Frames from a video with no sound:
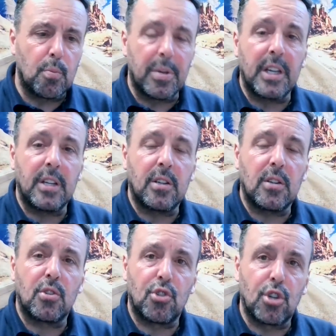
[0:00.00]
been
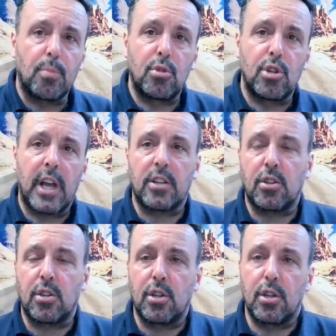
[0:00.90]

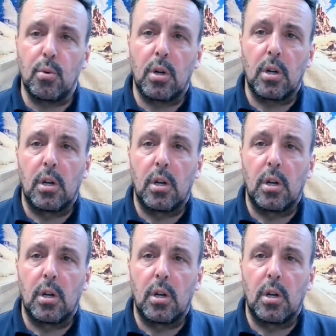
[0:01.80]
subject to?